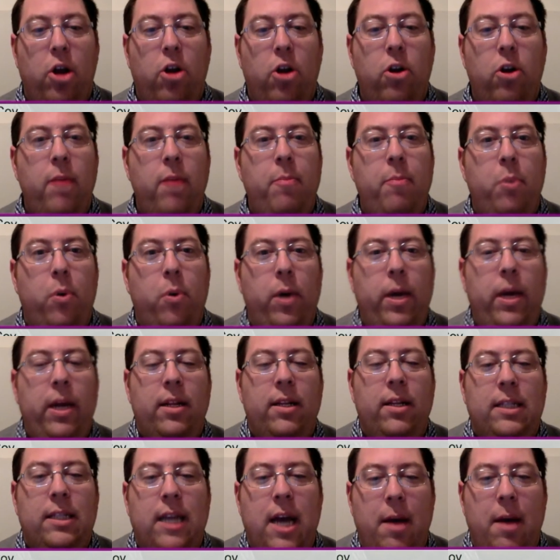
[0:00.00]
great
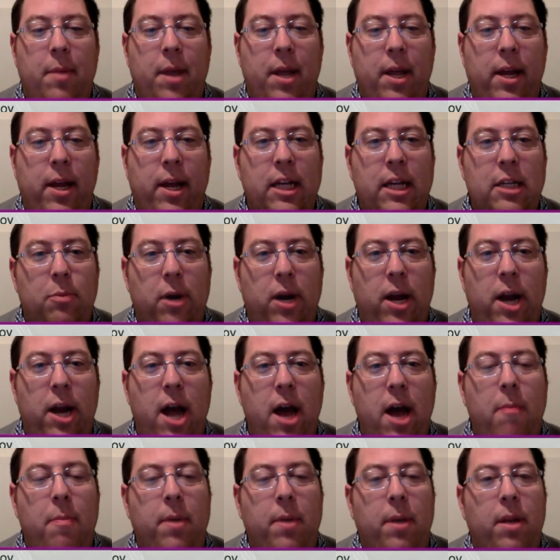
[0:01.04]
points that you guys bring
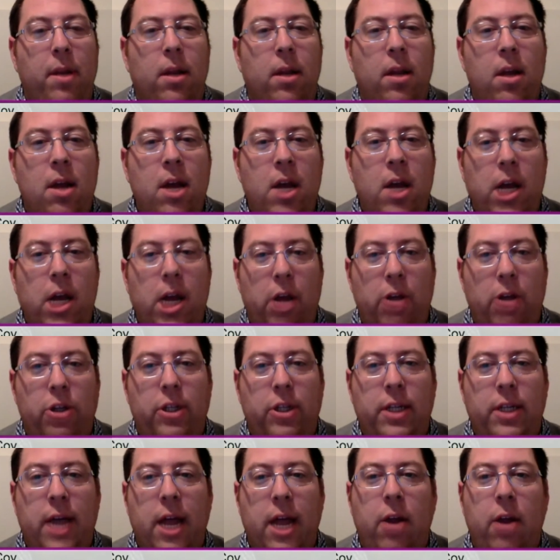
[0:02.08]
up, and
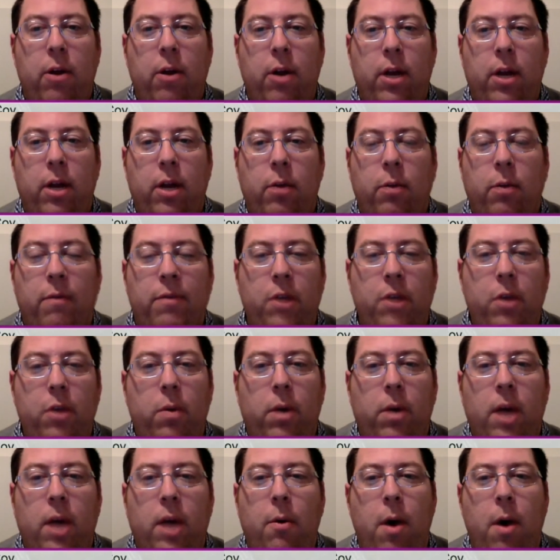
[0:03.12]
just kind of
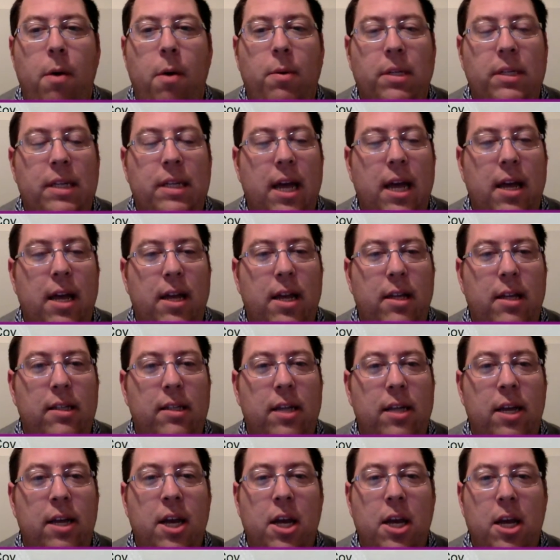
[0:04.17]
review kind of what was said is
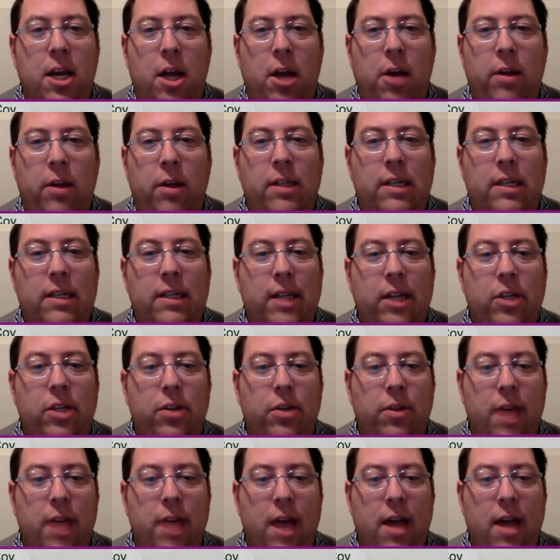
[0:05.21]
it's
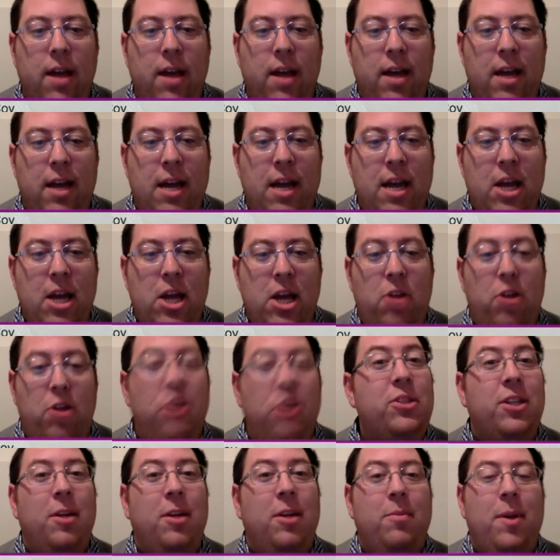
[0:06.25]
essential that
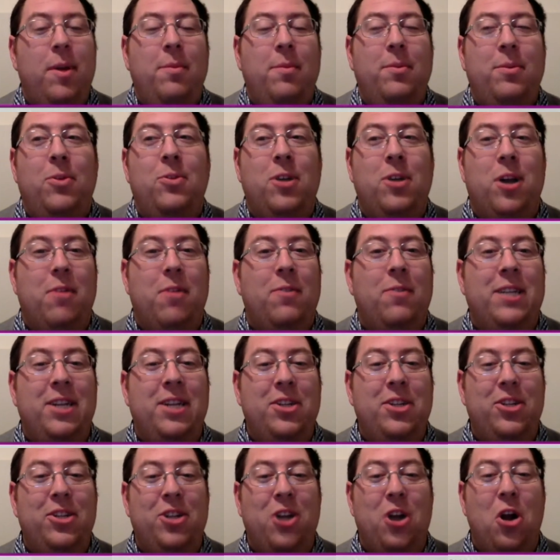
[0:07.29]
sometimes those
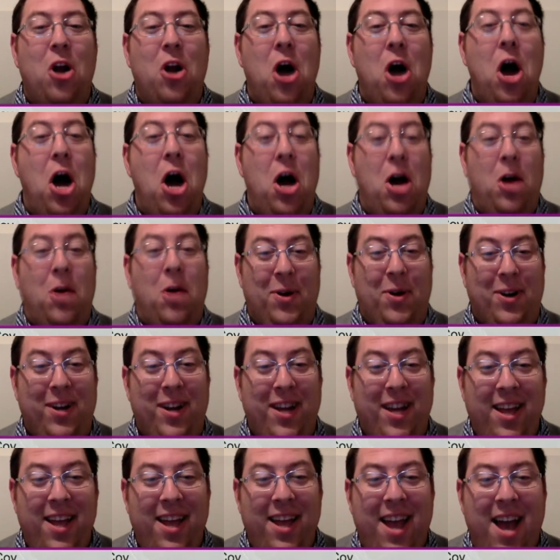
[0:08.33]
conversations are awkward,
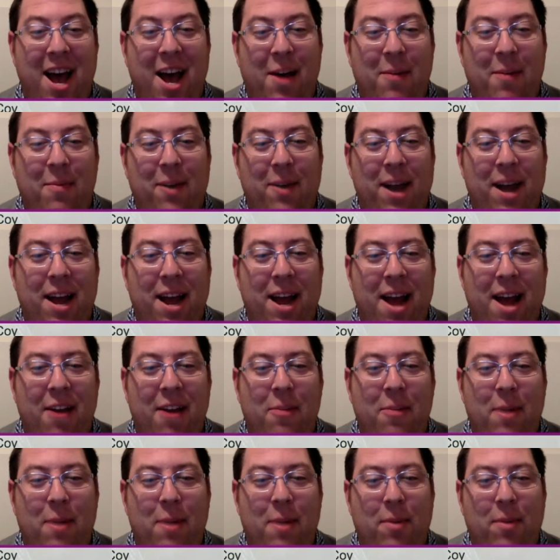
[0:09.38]
right? I
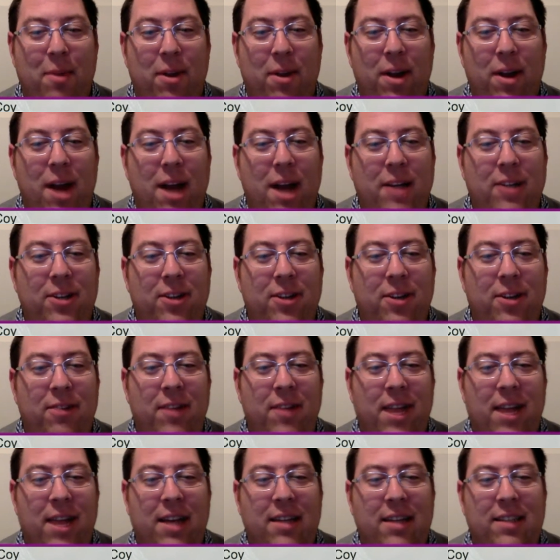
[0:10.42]
remember I served
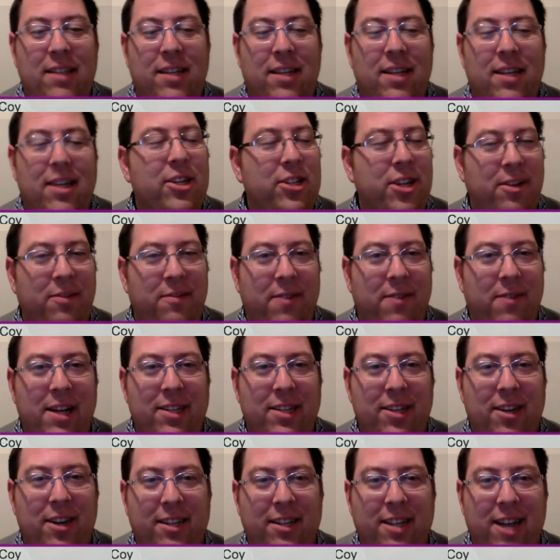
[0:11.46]
as the initiative
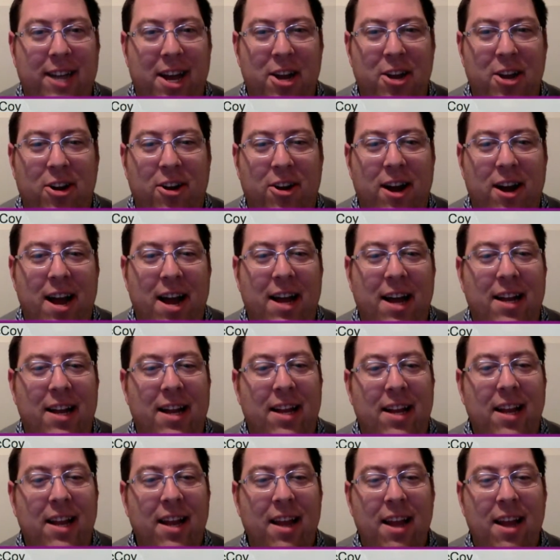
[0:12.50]
advisor as an undergrad,
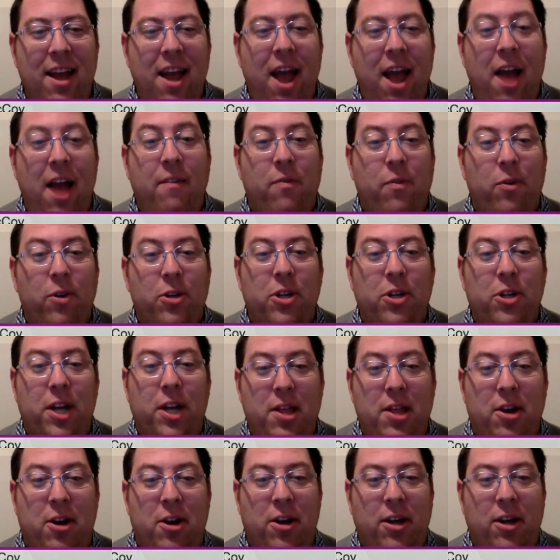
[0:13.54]
and
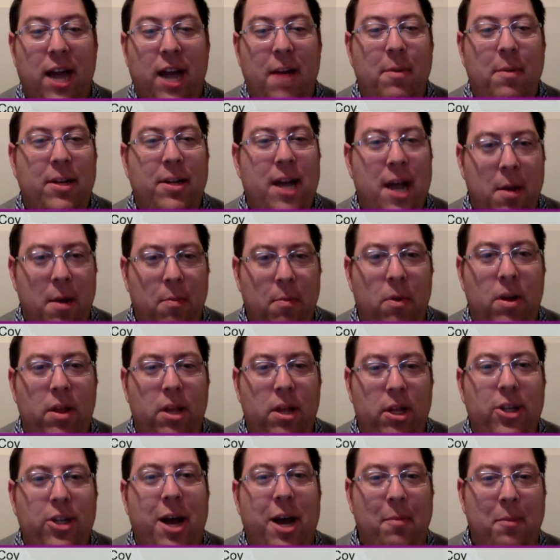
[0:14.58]
unfortunately there came a time where
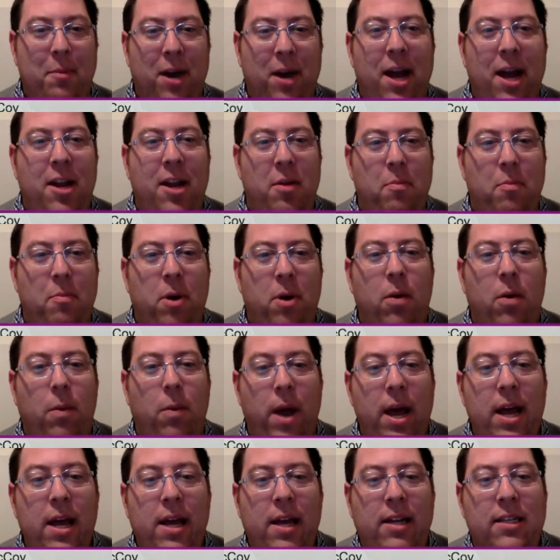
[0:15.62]
the chapter had to part
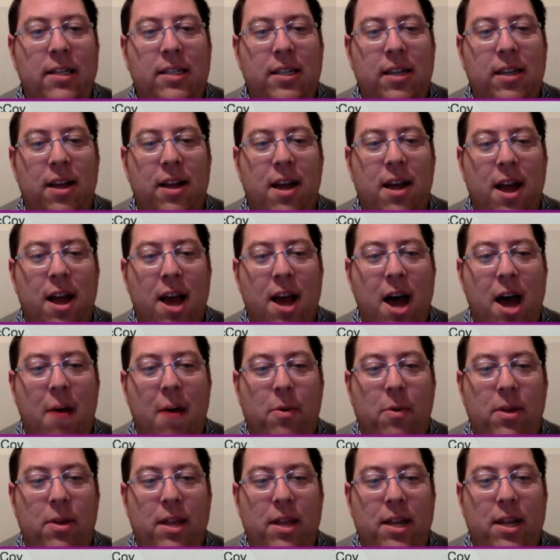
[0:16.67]
ways
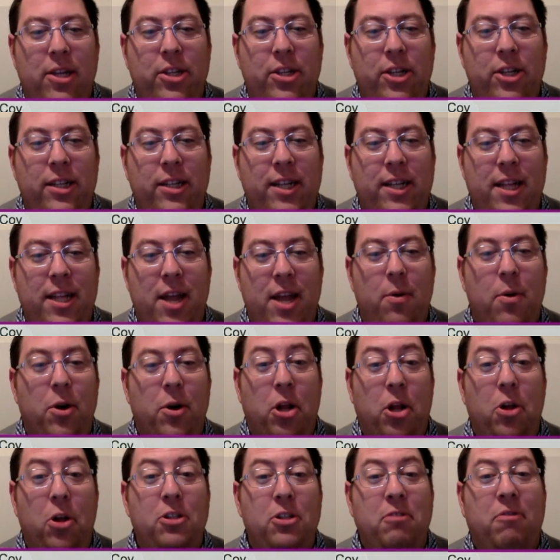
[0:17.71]
with initiates, and they were
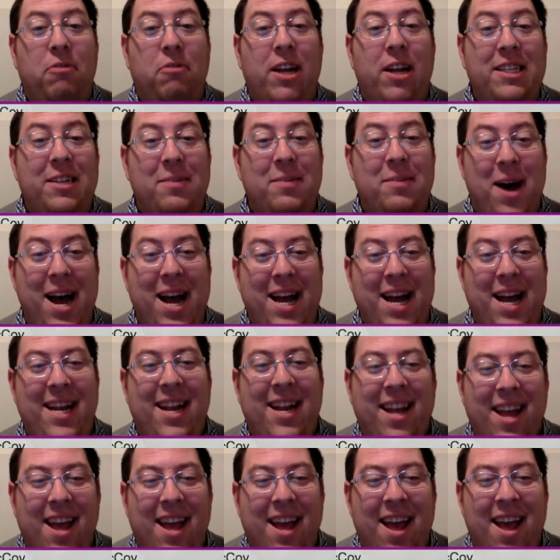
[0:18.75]
close friends of mine,
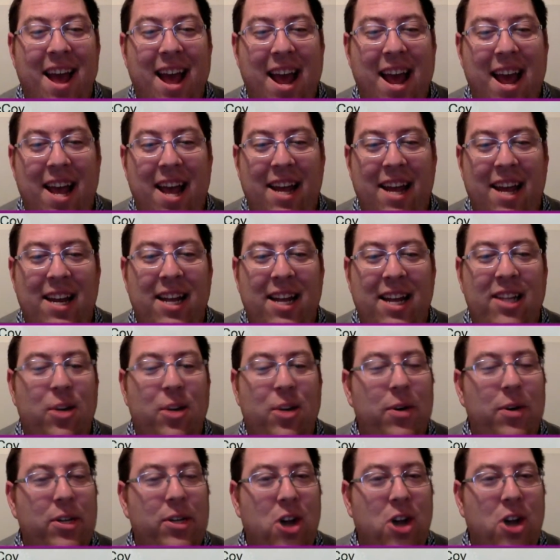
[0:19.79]
and it's
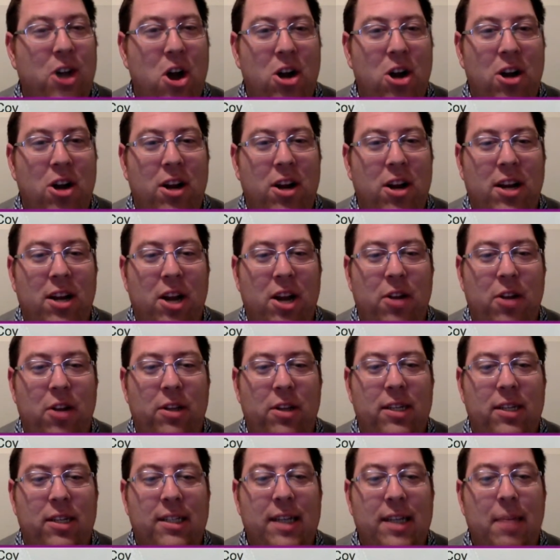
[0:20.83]
always hard to
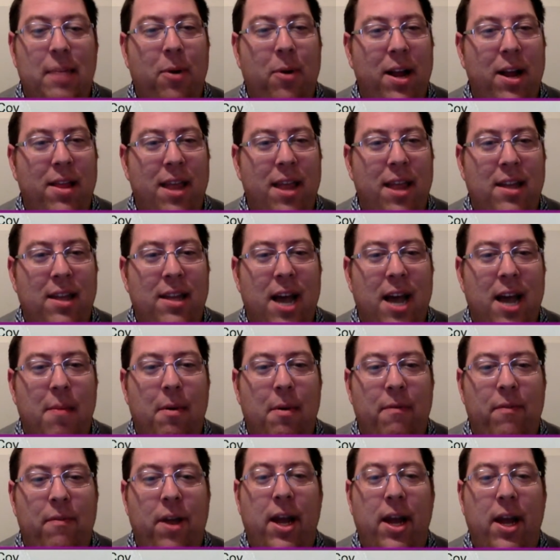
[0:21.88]
separate that time
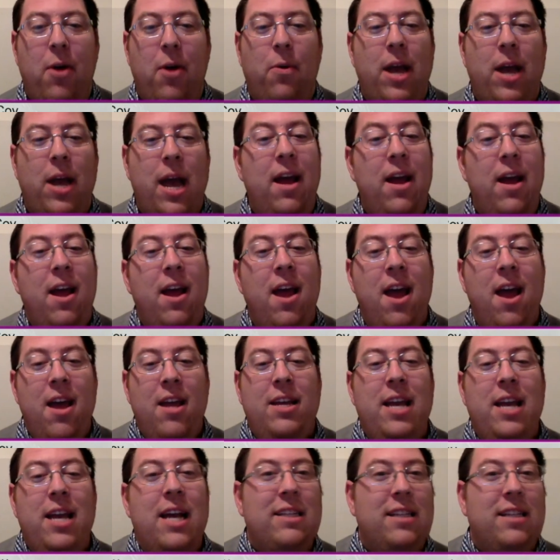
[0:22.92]
of like, okay,
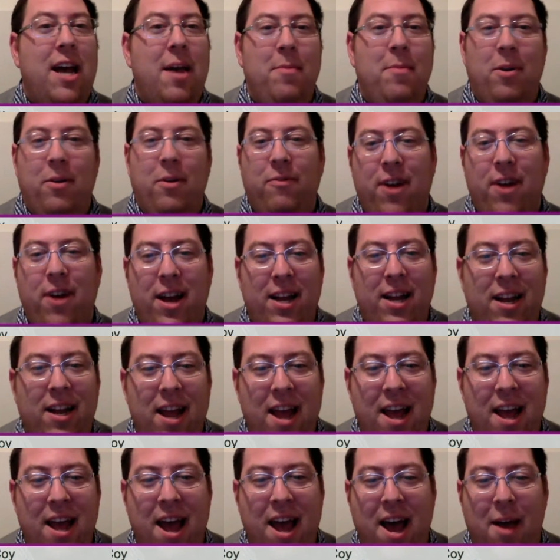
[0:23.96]
yes, I'm your friend.
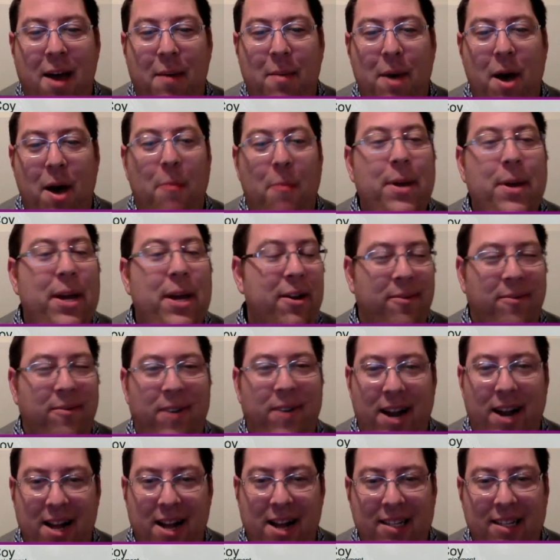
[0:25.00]
I'll be your
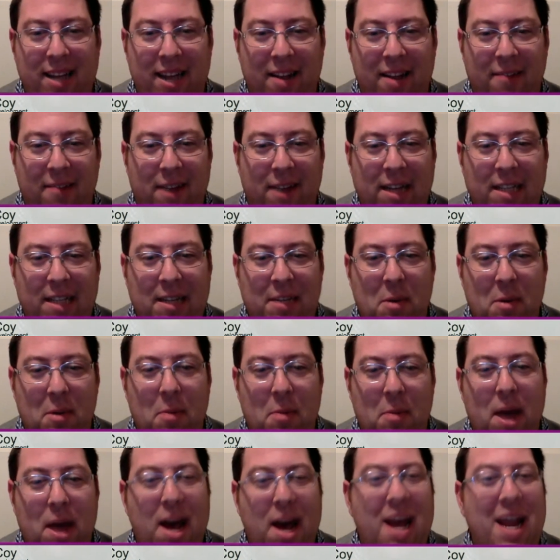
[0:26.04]
friend outside of Phi Sigma
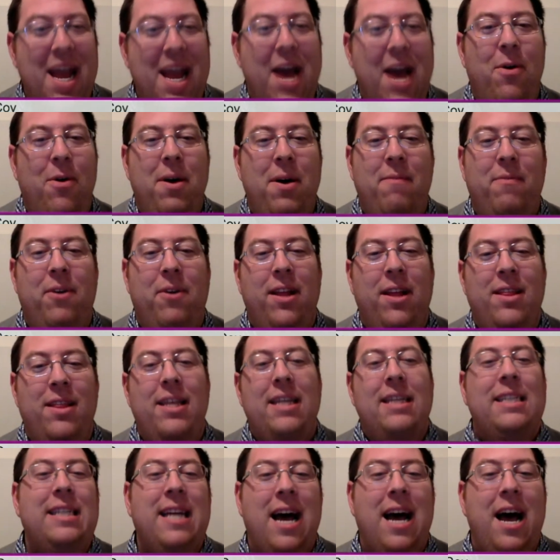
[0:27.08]
Pi. However, at
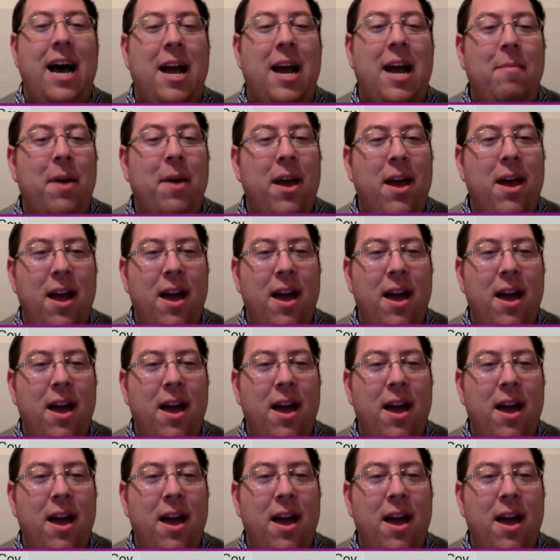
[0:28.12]
this time,